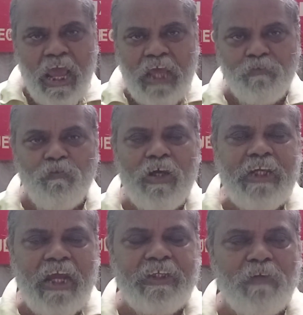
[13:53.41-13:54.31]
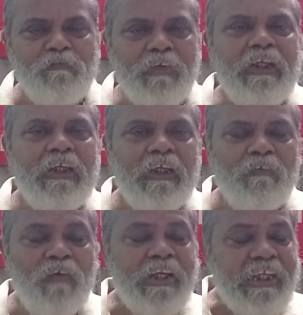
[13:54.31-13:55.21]
and one
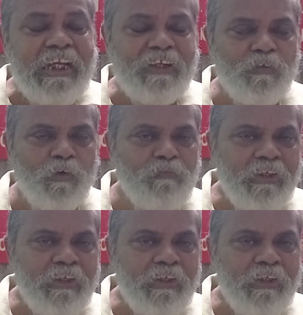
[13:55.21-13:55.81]
electron